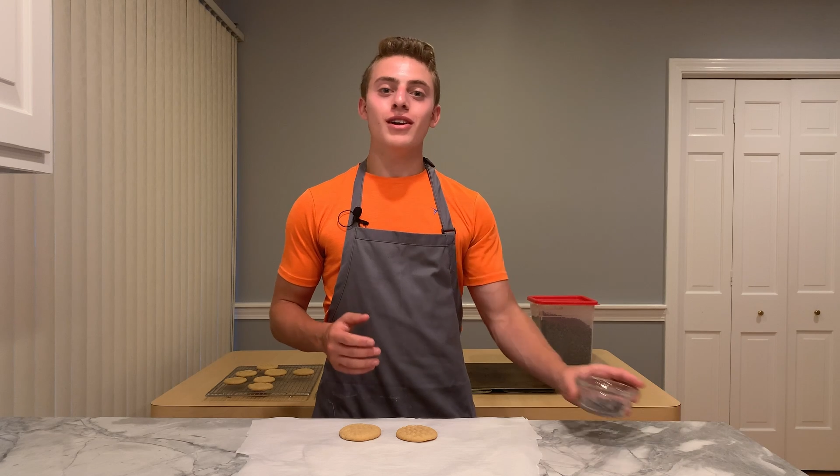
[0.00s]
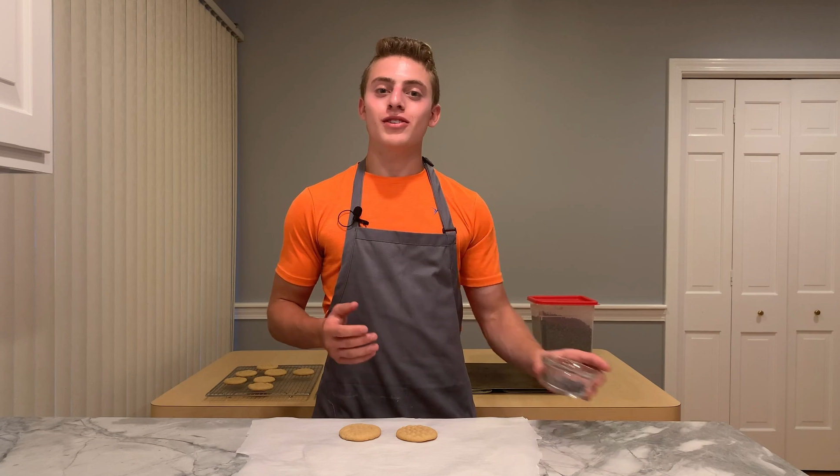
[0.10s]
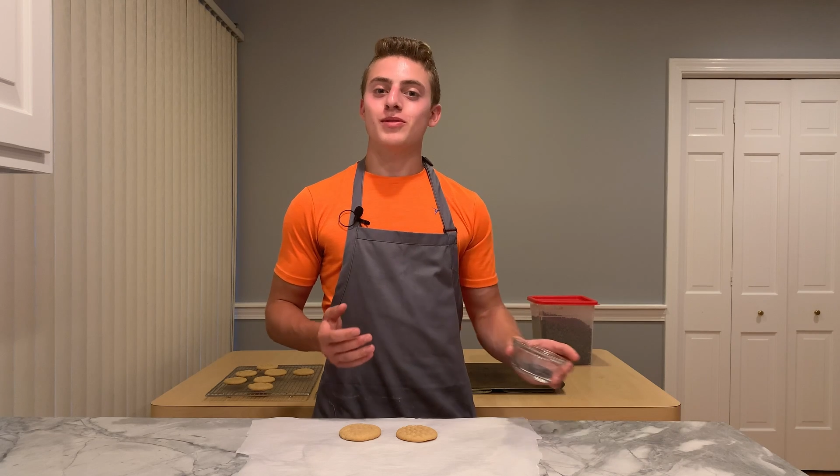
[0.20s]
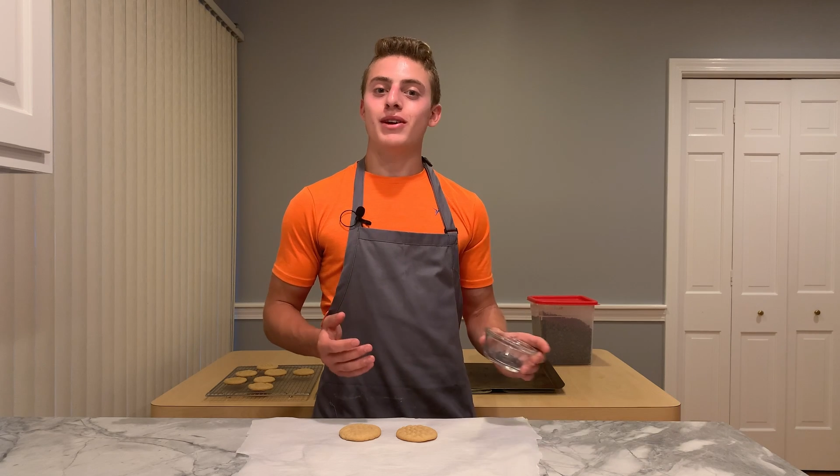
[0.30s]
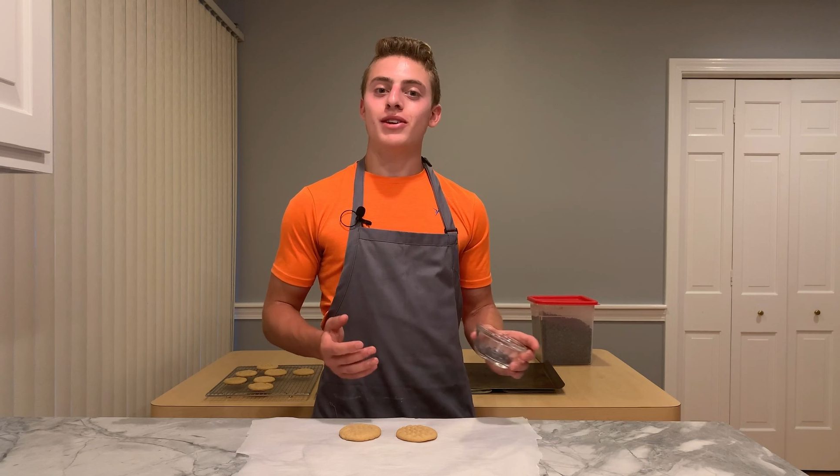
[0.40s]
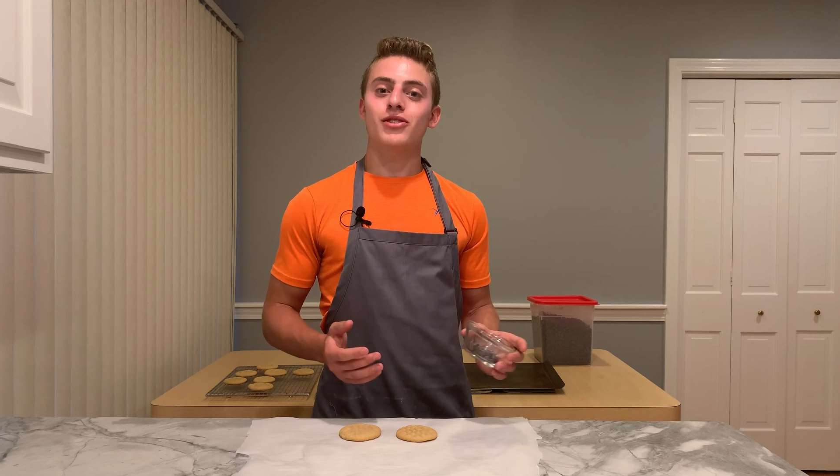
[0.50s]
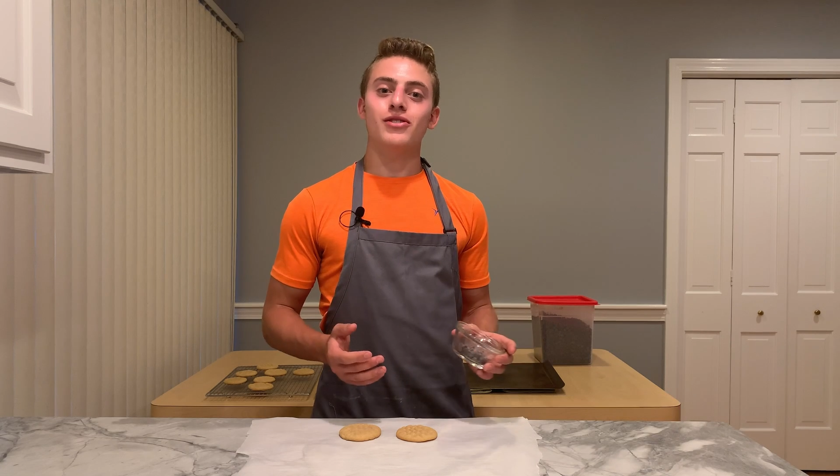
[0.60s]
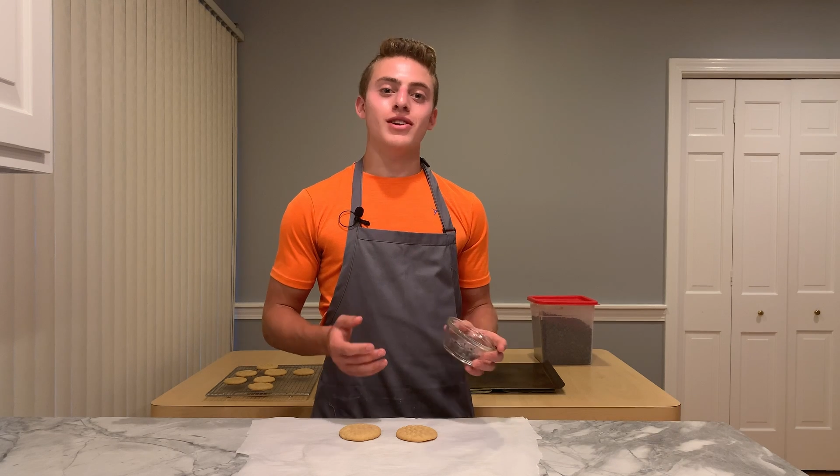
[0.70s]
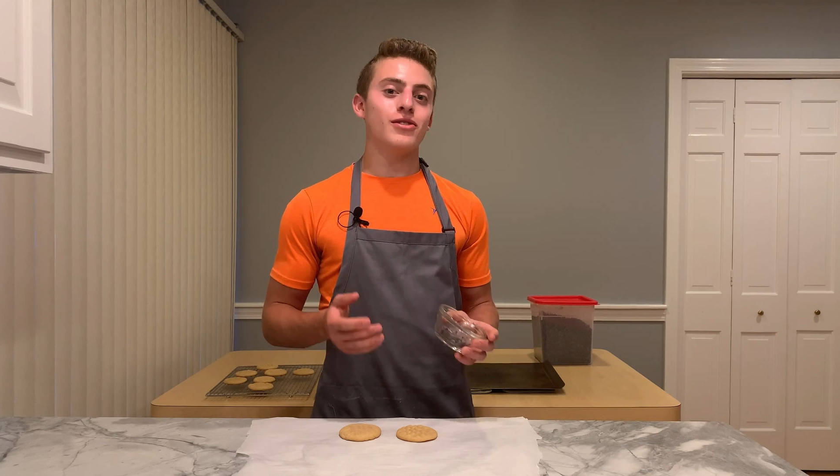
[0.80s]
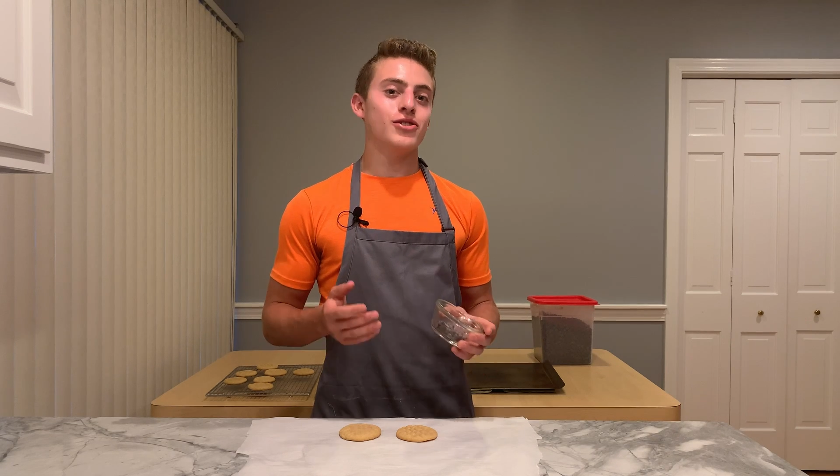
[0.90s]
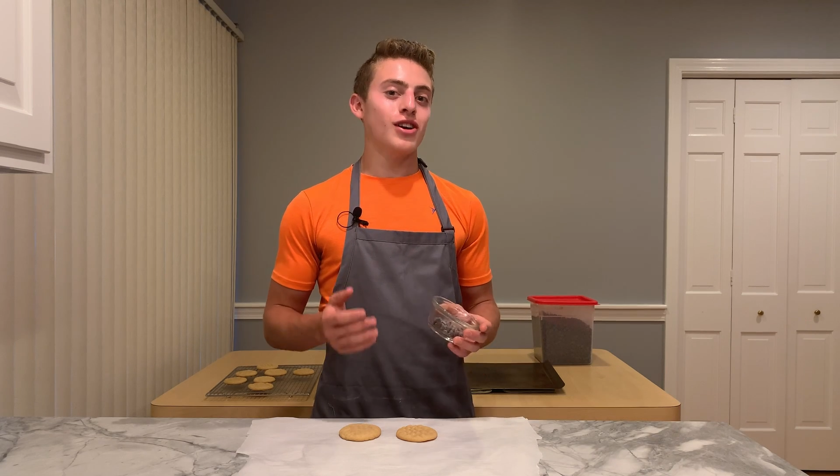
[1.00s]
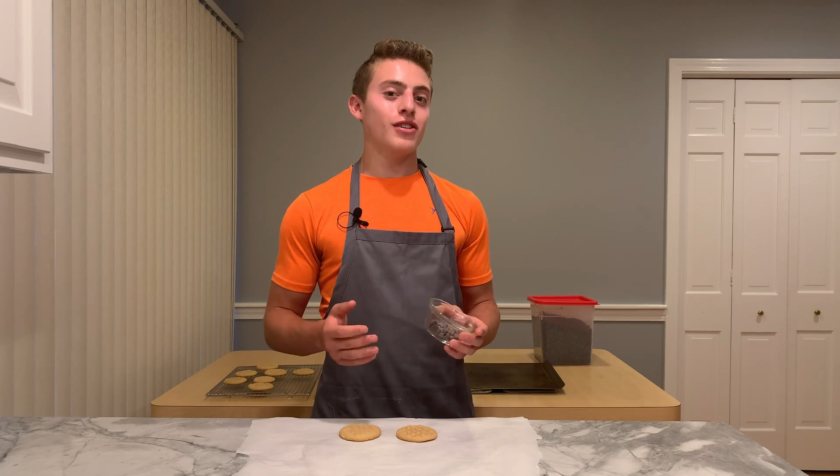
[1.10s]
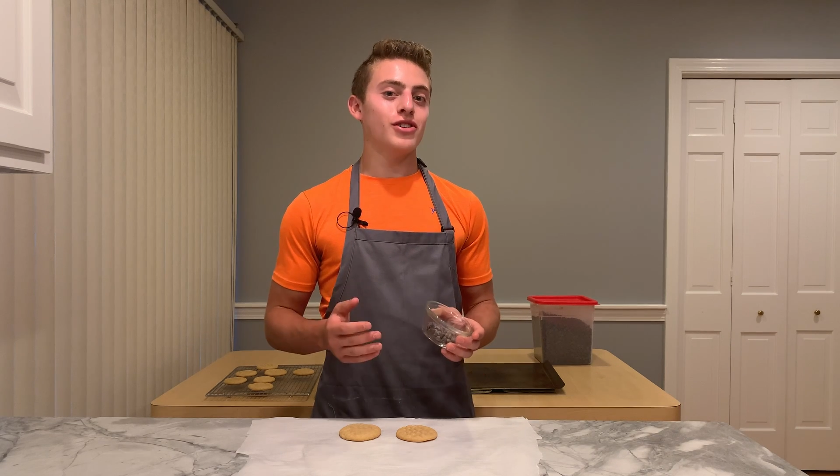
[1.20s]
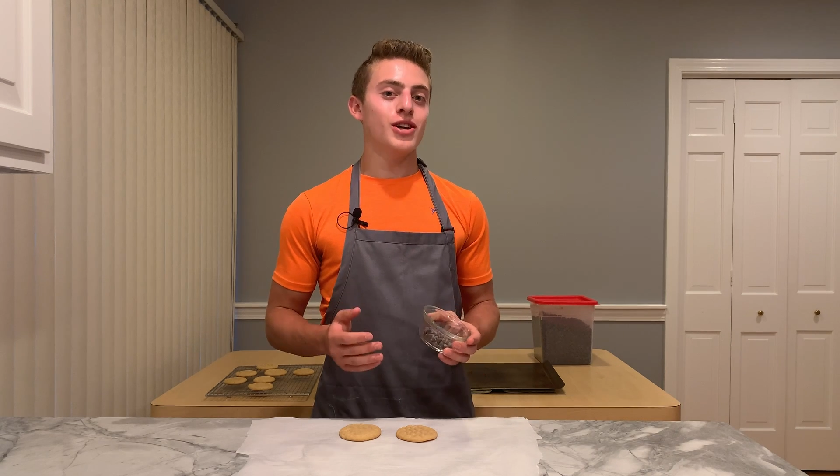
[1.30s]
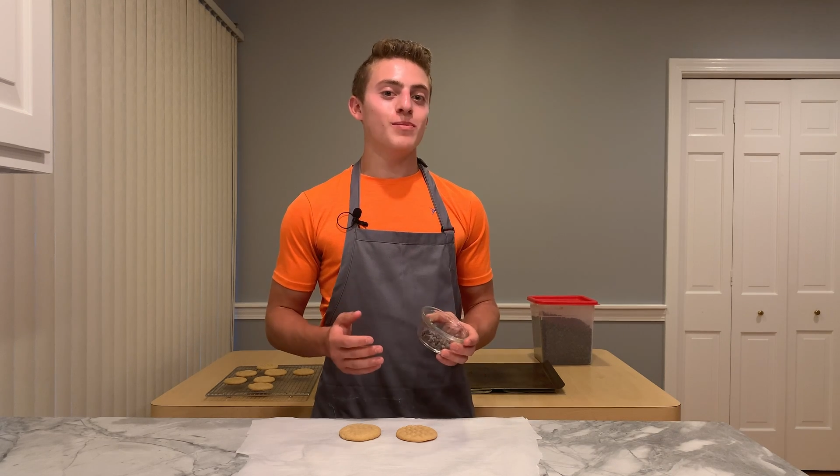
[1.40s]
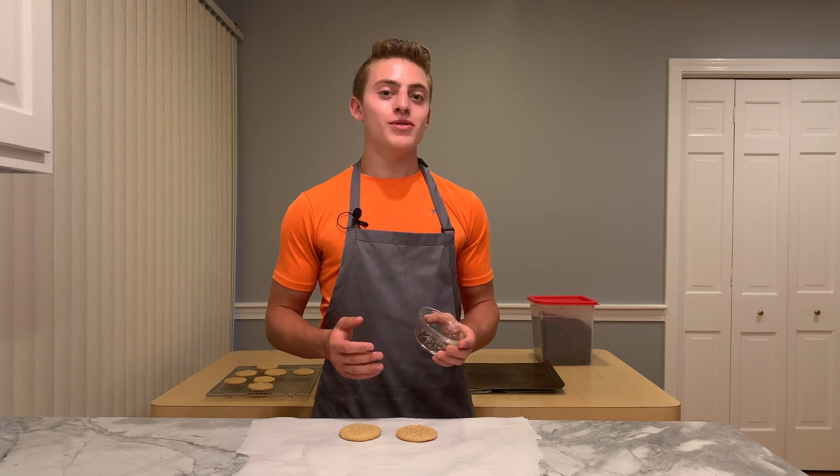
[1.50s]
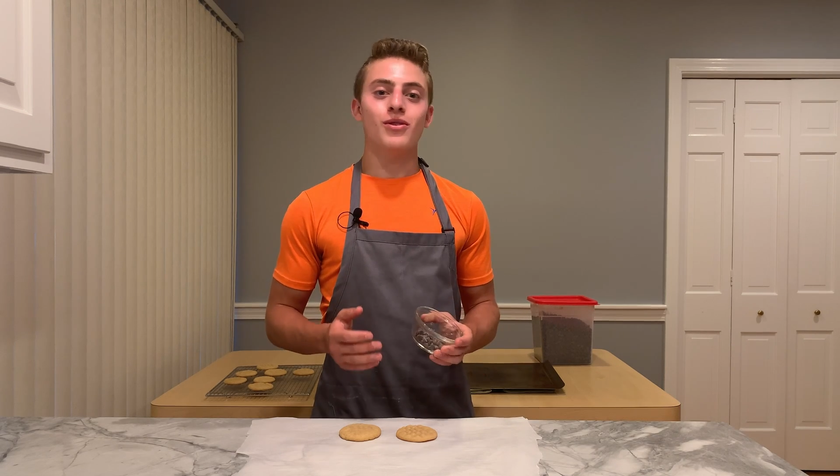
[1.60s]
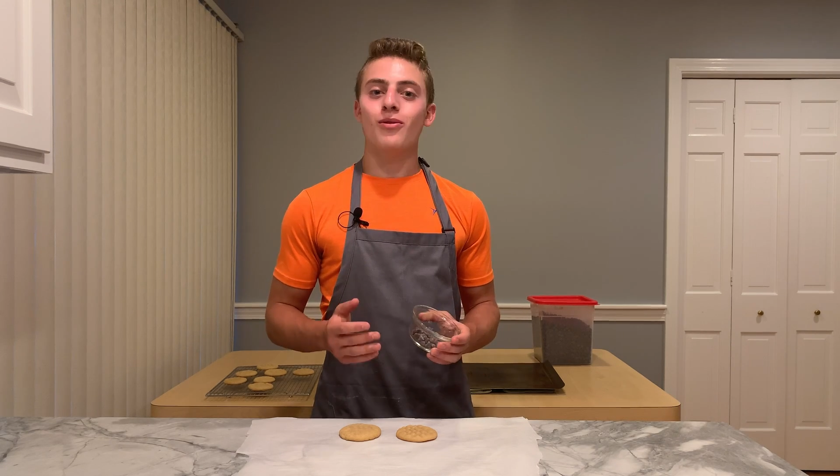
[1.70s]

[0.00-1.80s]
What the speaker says: just make sure it's either chocolate chips